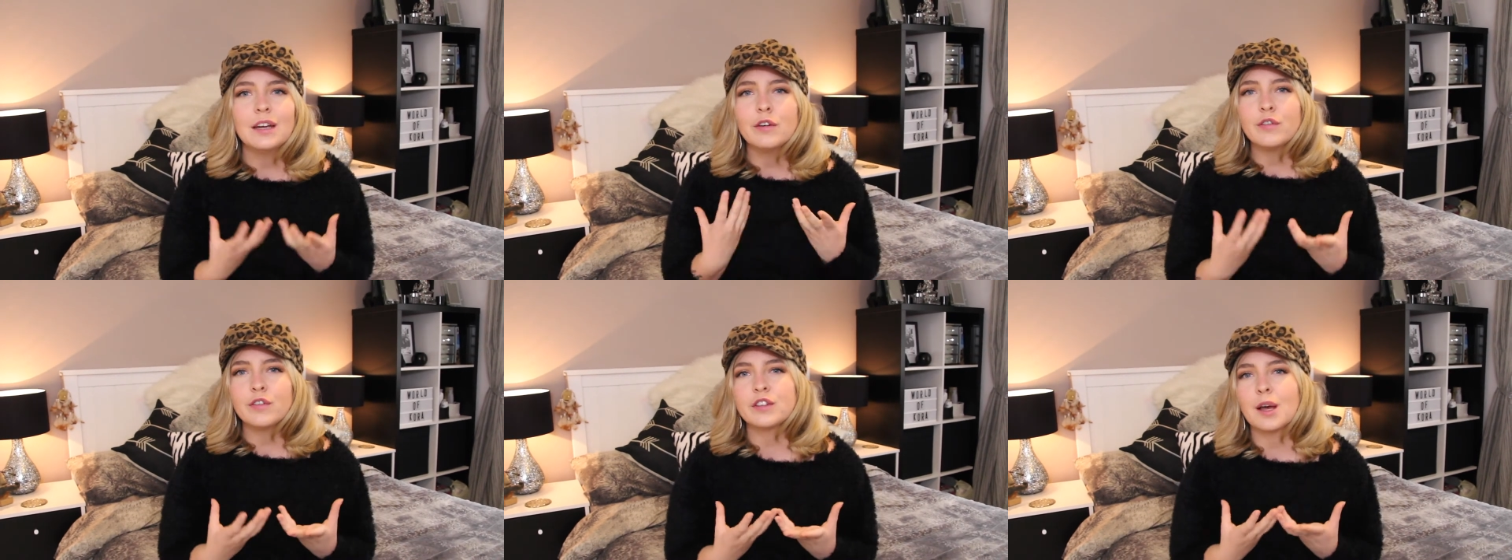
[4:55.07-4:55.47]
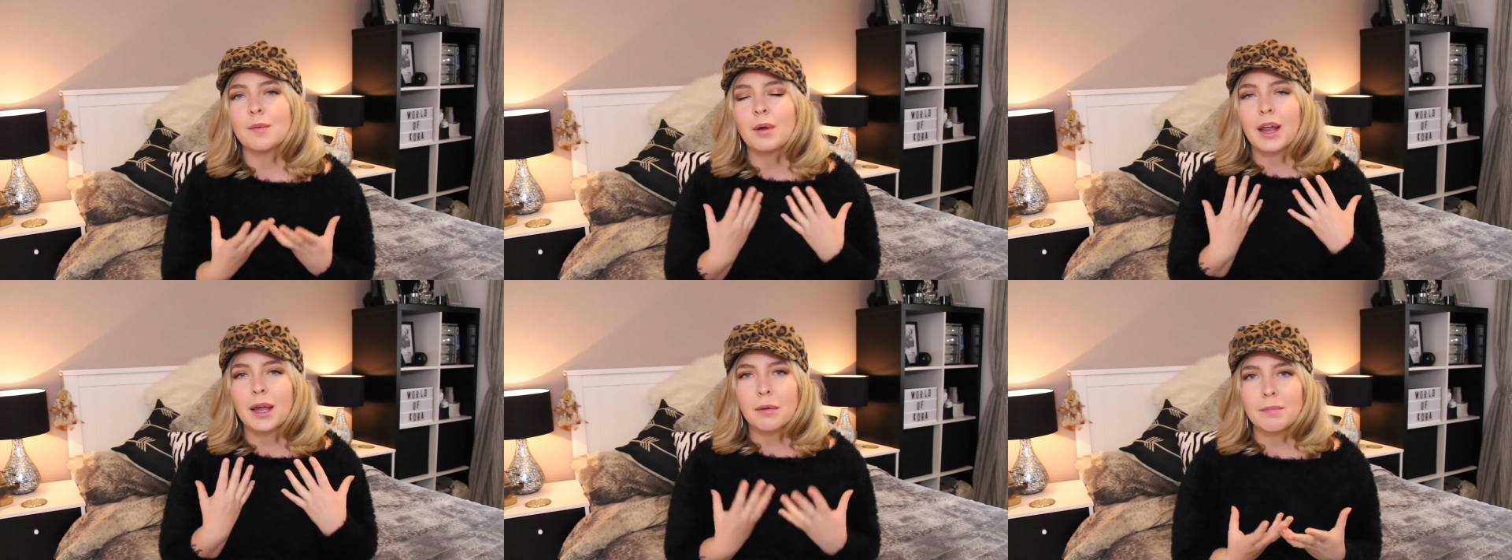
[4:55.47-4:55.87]
Even for
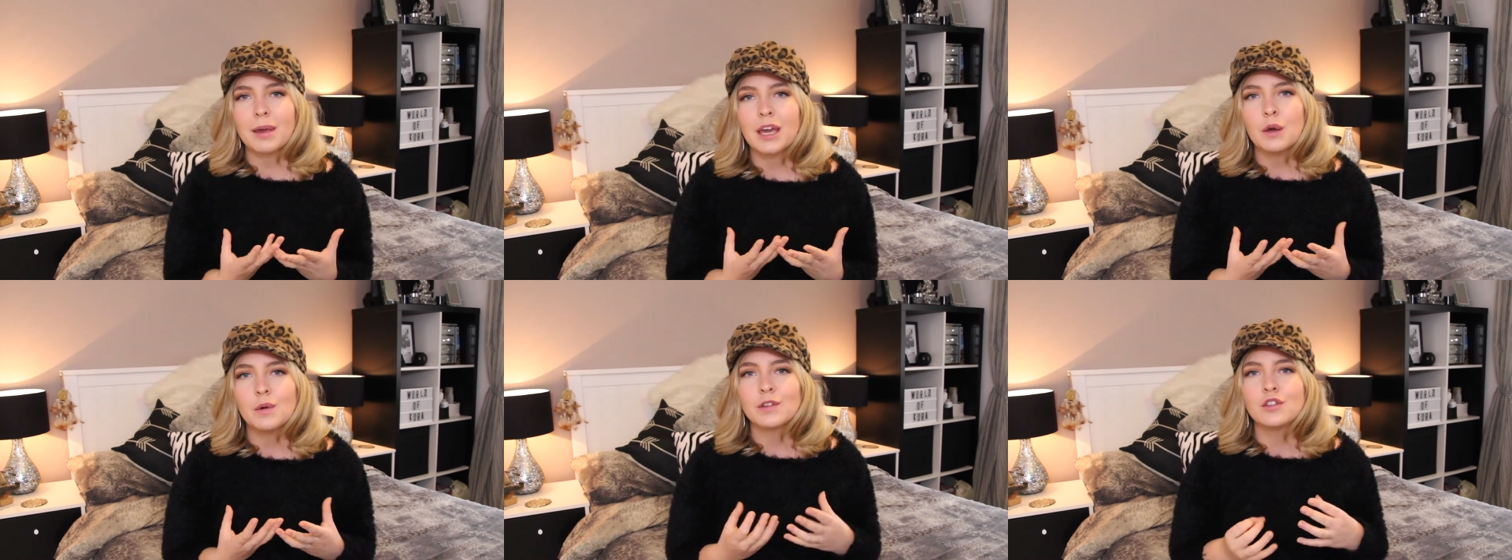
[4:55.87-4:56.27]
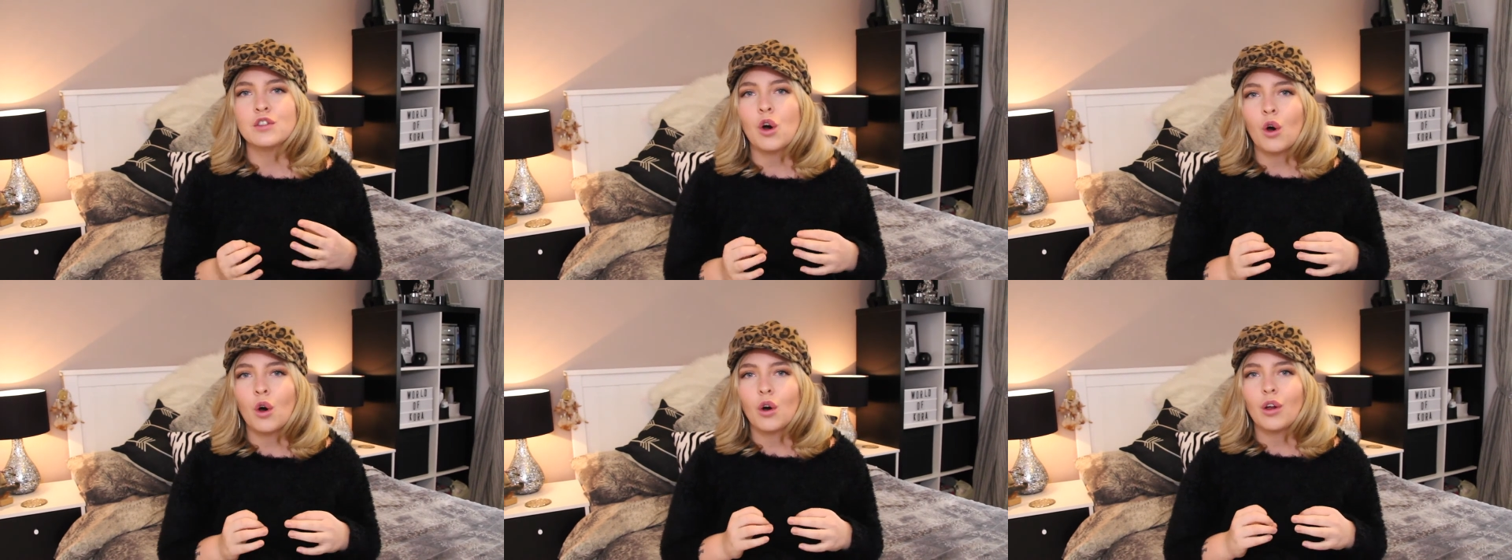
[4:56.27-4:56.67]
someone like me who is
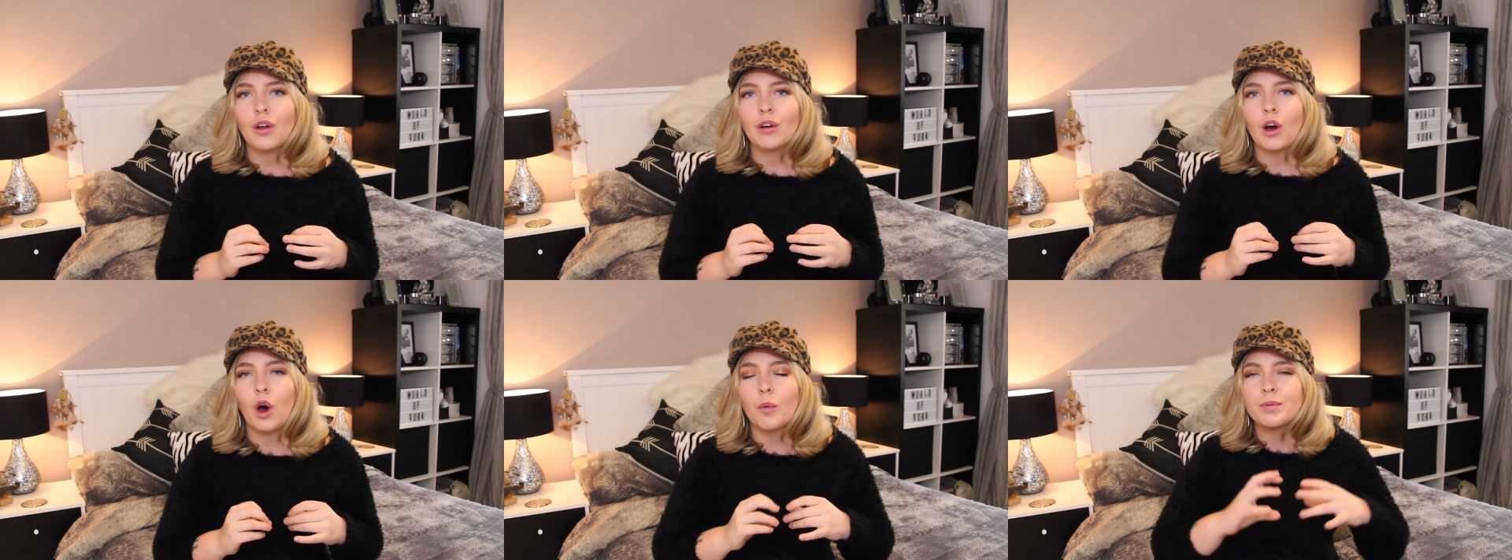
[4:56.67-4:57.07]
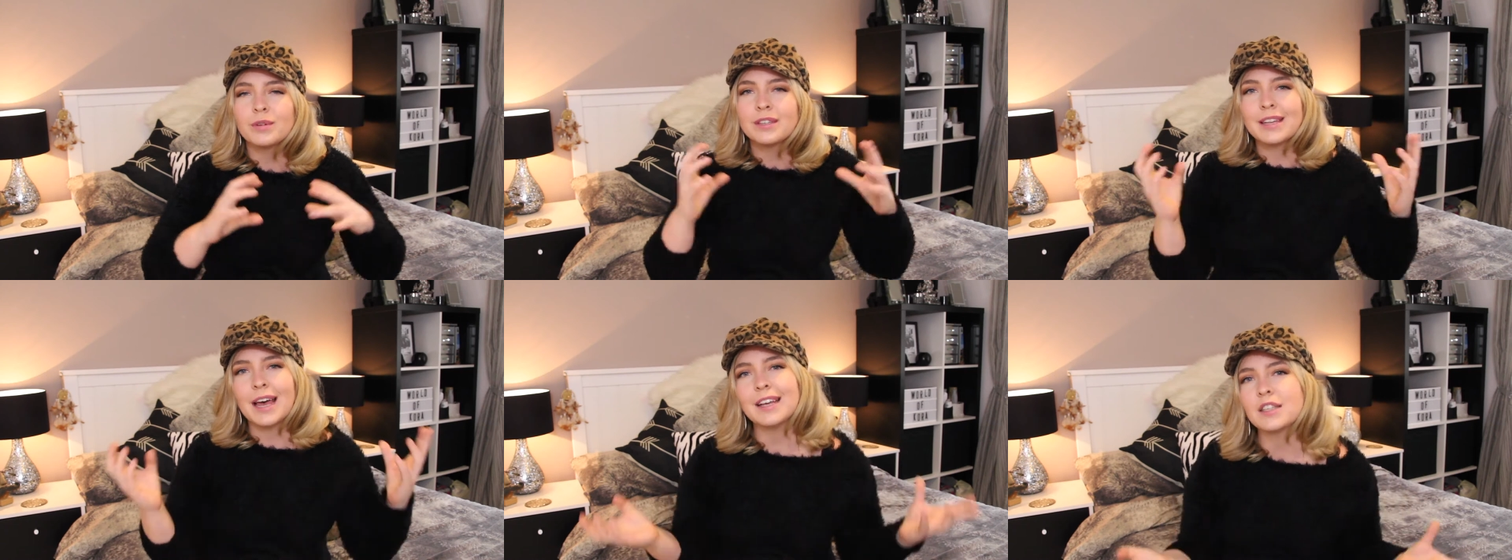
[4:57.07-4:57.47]
not
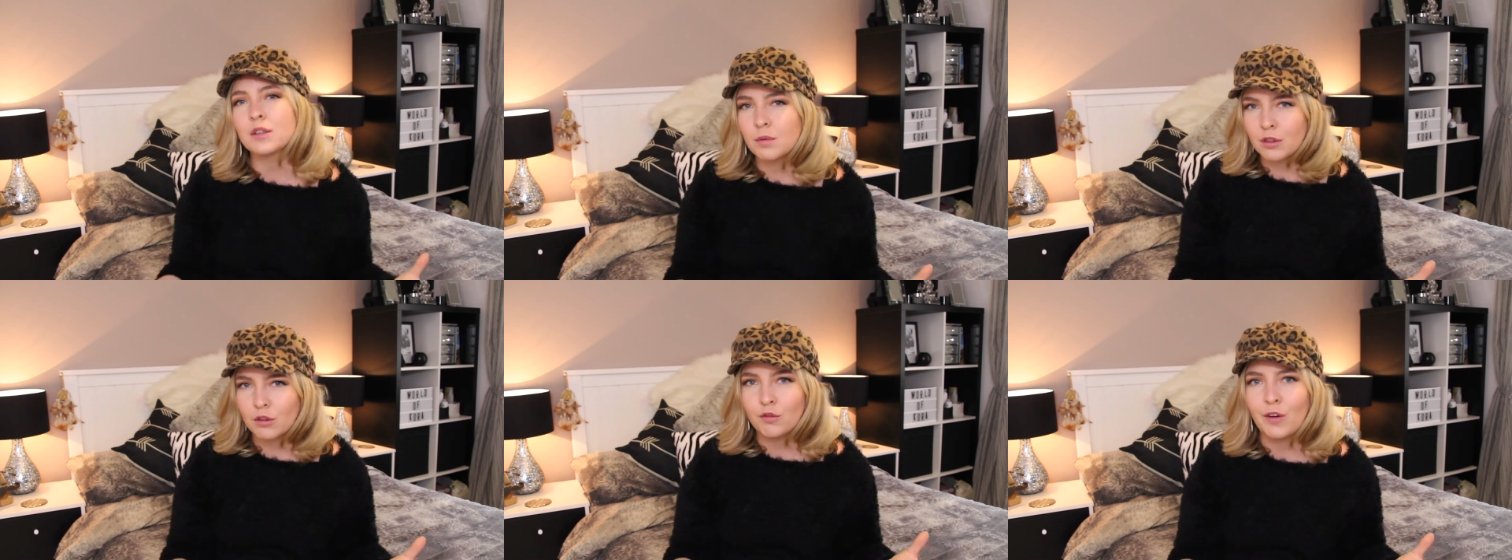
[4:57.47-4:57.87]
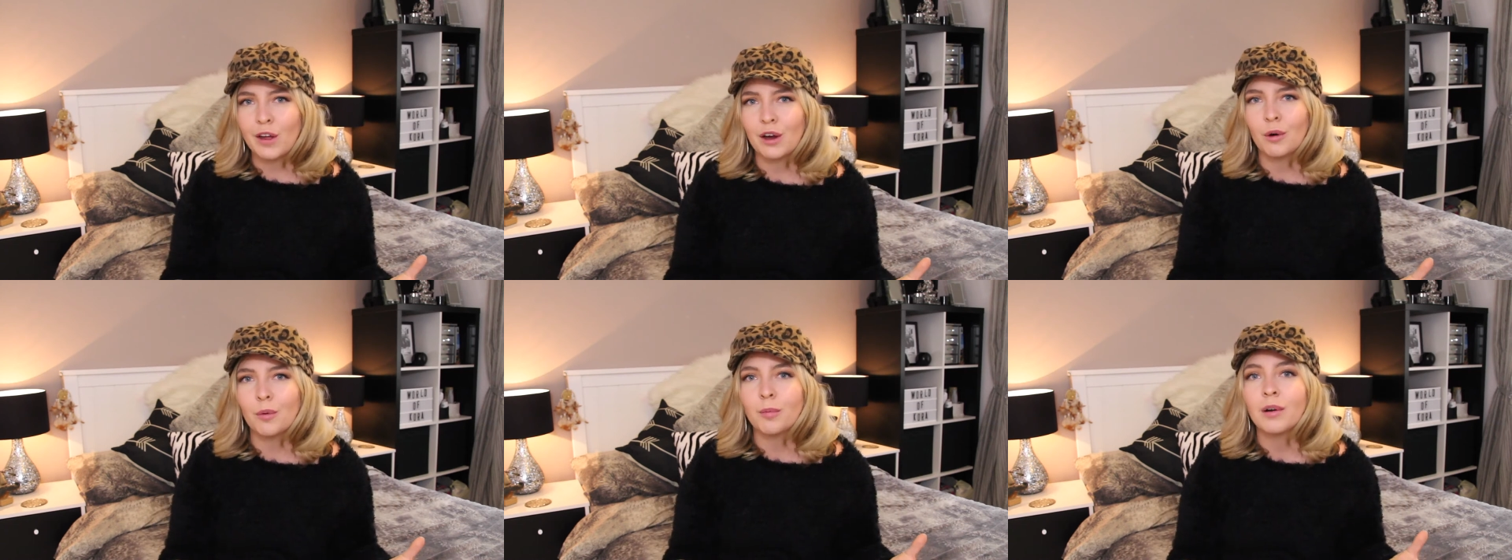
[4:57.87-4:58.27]
obsessed with the
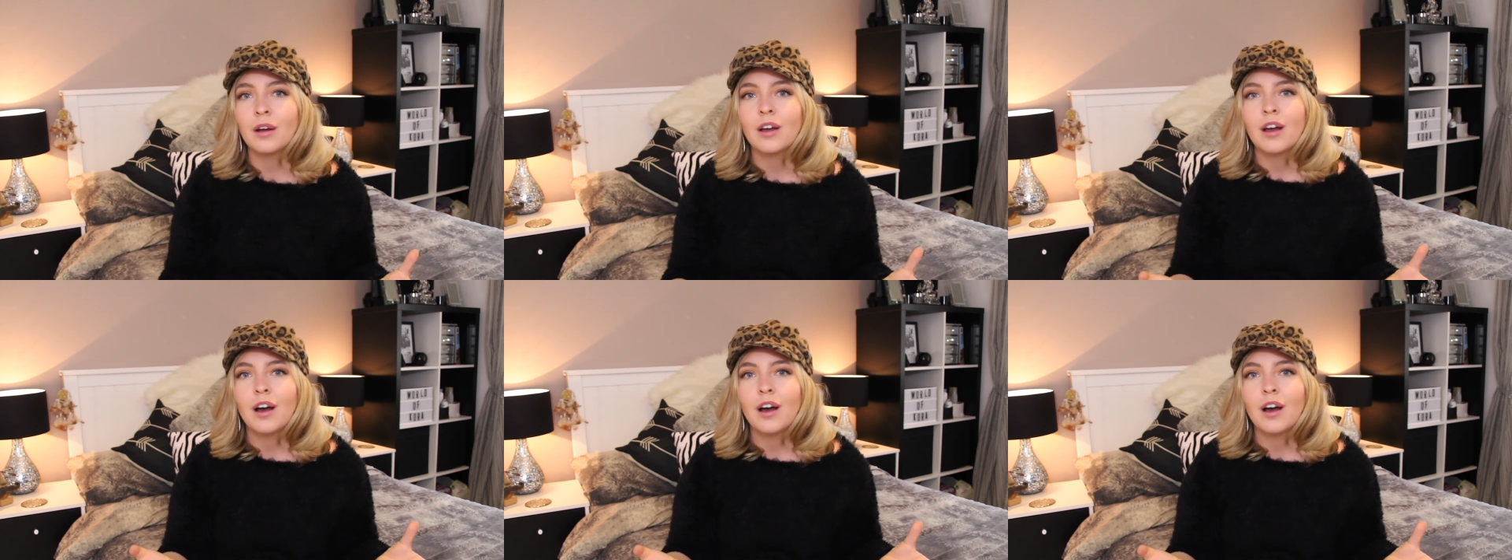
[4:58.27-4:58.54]
film,